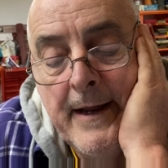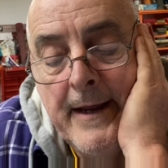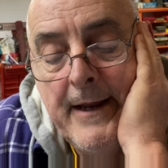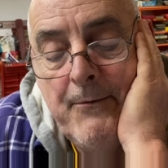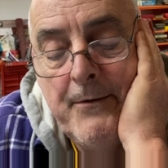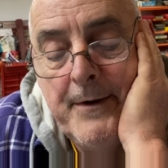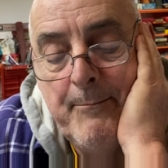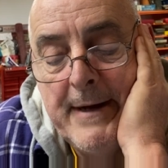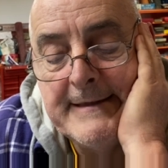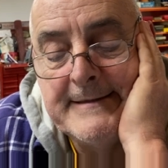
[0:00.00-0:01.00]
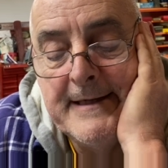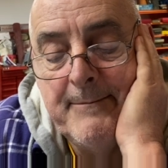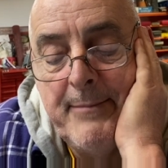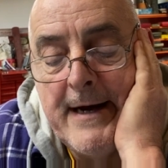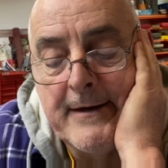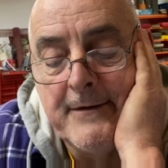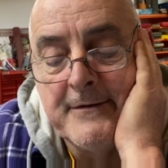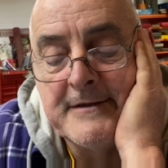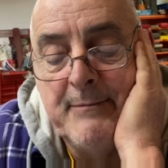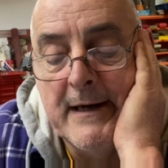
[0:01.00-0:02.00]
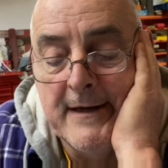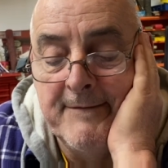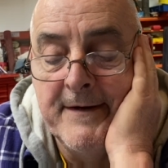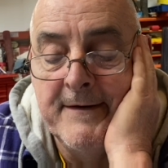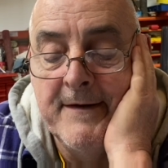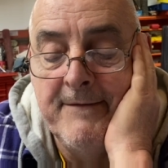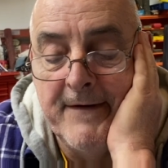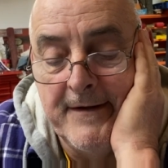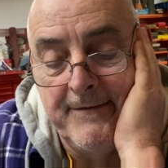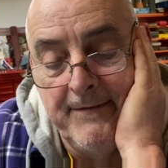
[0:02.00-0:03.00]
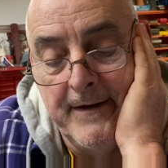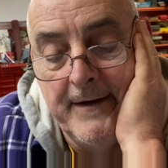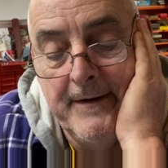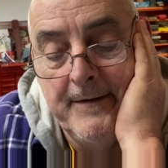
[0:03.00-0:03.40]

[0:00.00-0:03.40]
He would best impact others by living faithfully.